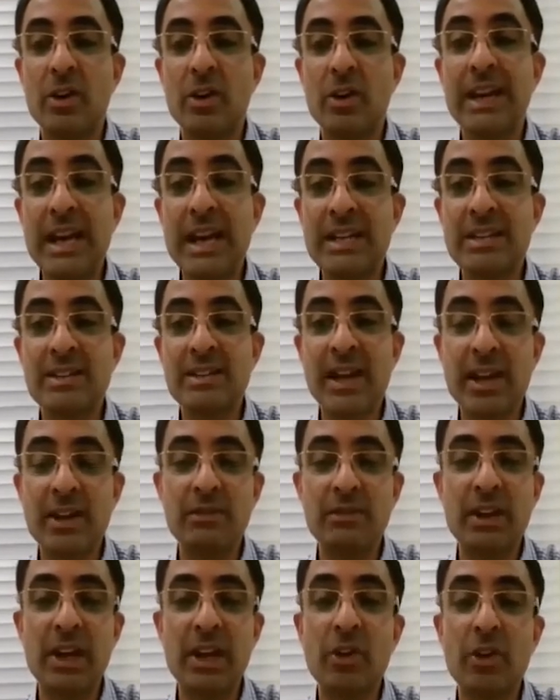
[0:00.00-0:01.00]
on that side
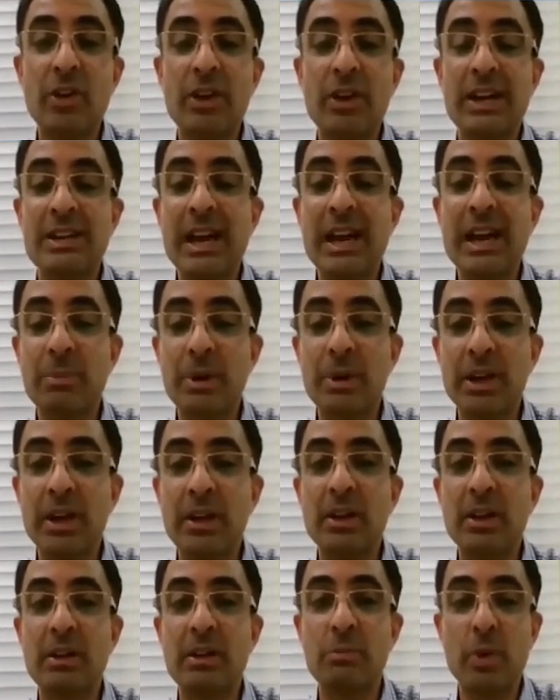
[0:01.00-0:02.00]
of the lung or at that
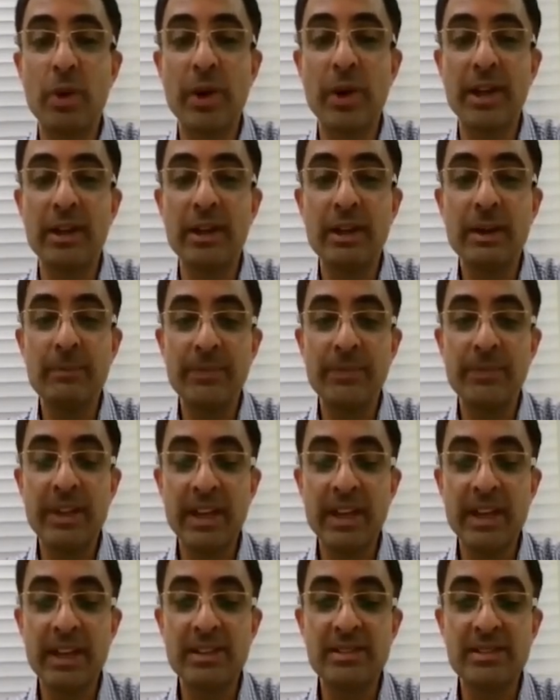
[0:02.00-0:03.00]
particular point,
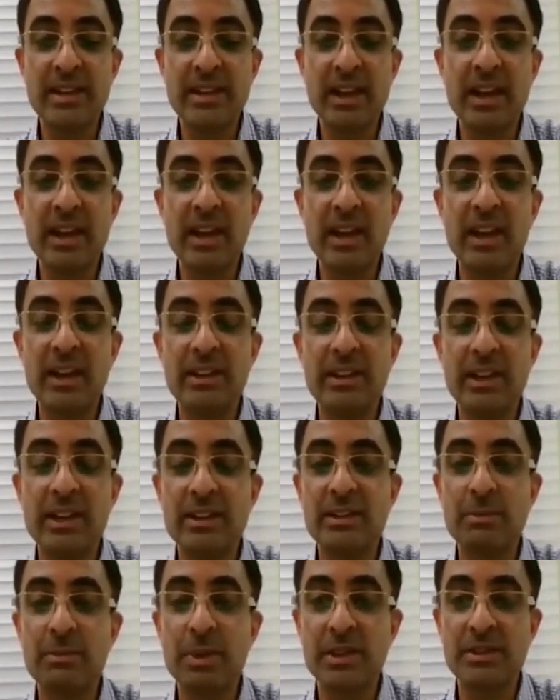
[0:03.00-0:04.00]
there is
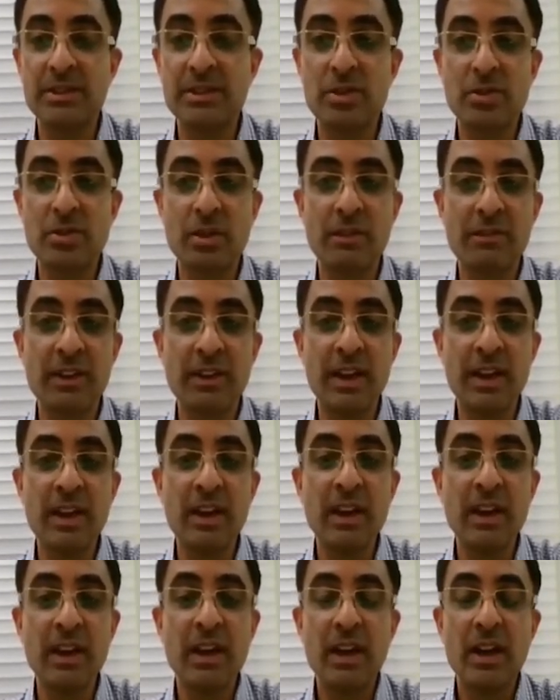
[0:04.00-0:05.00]
a presence of a
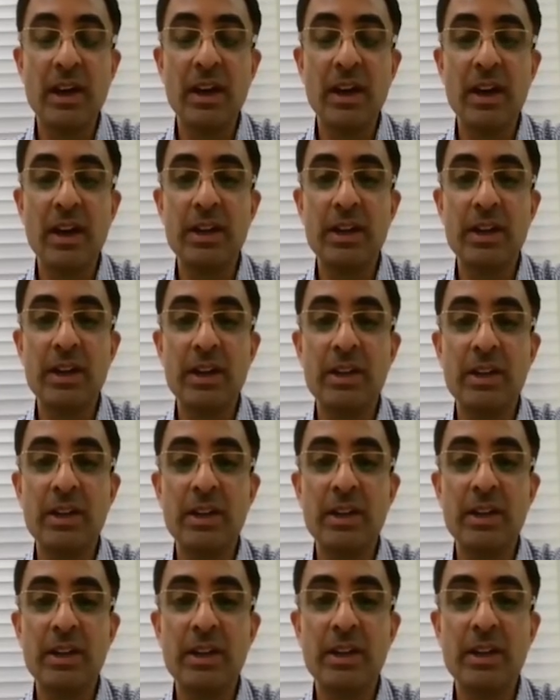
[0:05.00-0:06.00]

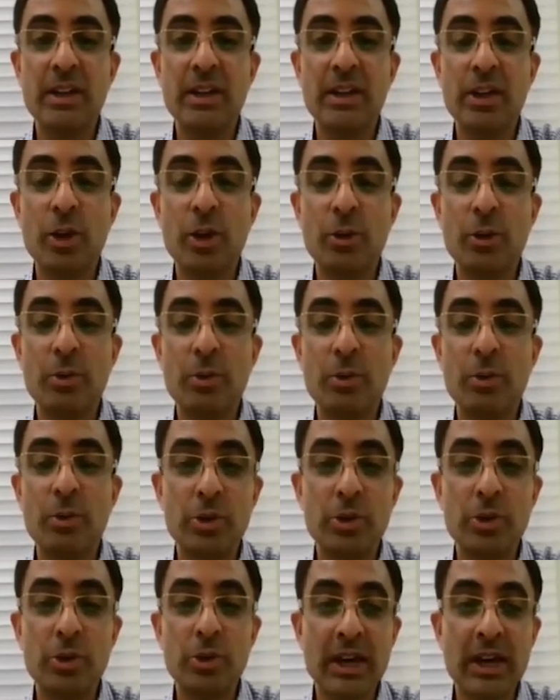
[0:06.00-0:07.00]
pneumothorax.
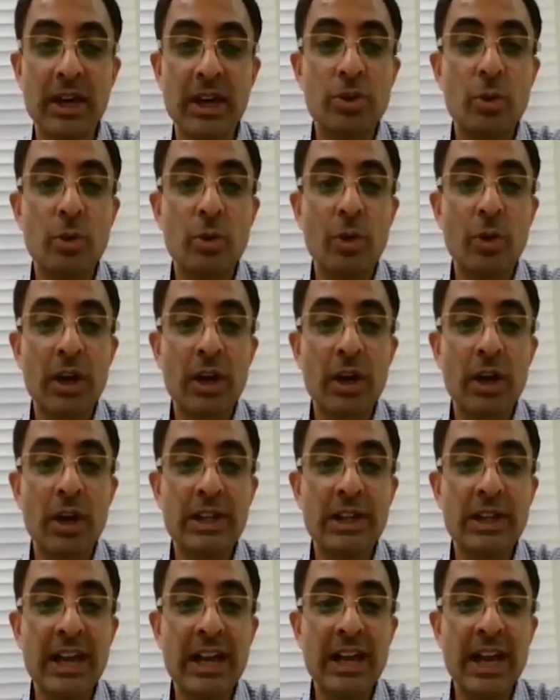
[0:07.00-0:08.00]
So what happens when
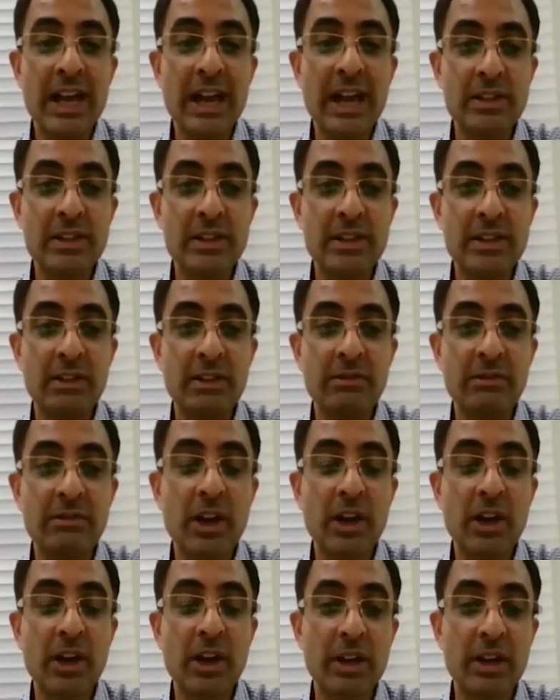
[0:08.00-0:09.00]
we talk about a
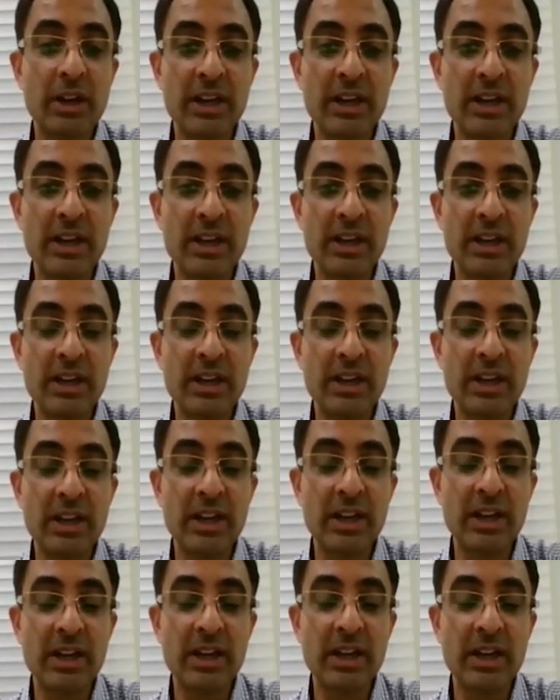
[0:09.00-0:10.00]
lung
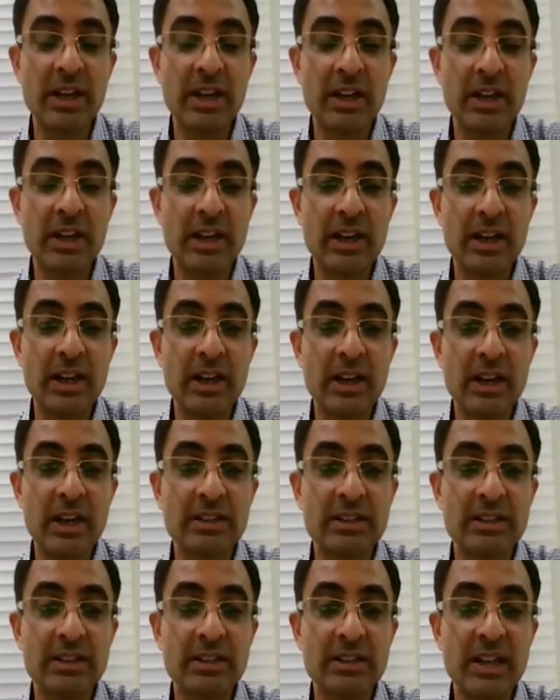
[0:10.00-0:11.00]
slide, or
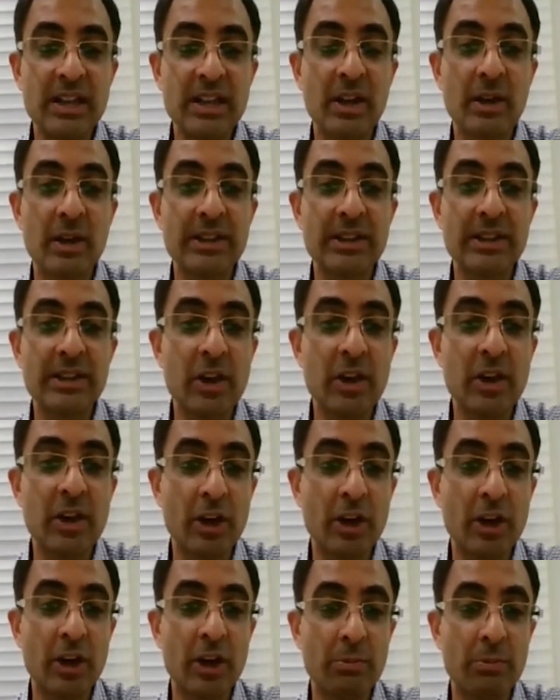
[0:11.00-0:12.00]
this is how a normal
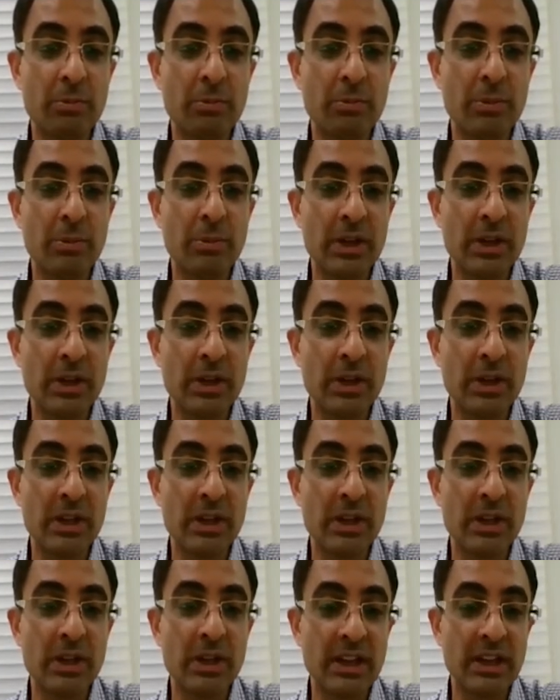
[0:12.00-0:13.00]
lung would look.
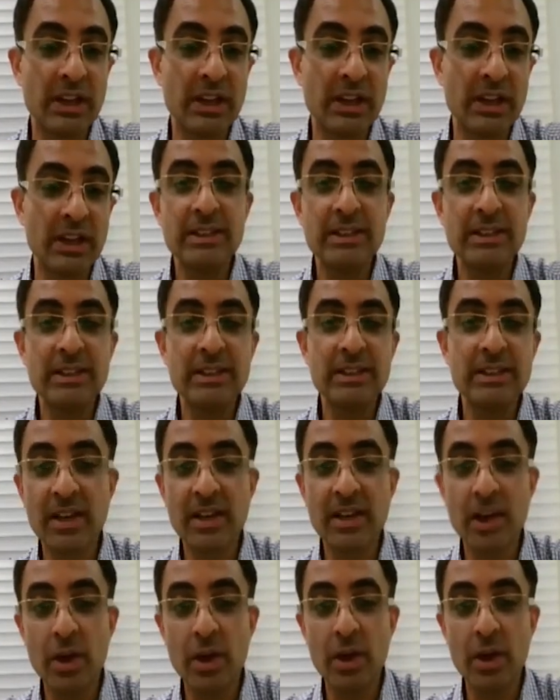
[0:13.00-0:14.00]
This is
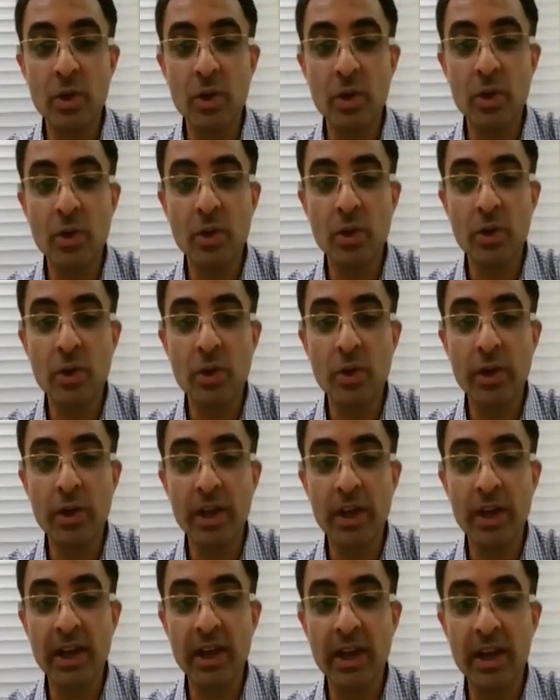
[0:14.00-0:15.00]
how a
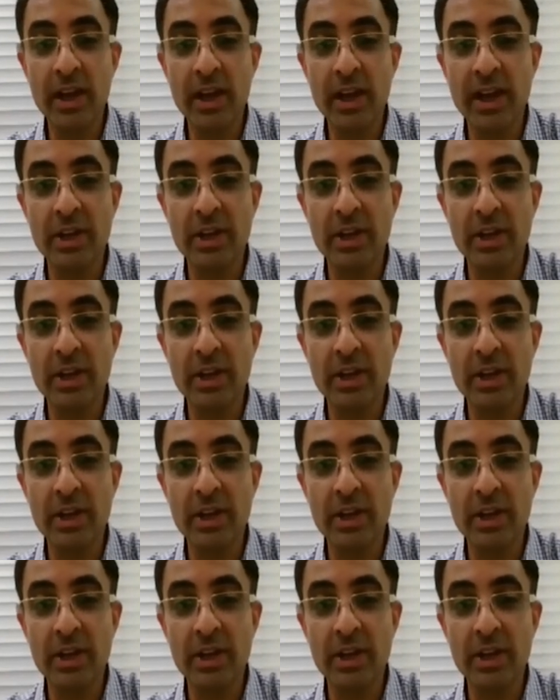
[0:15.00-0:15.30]
pneumothorax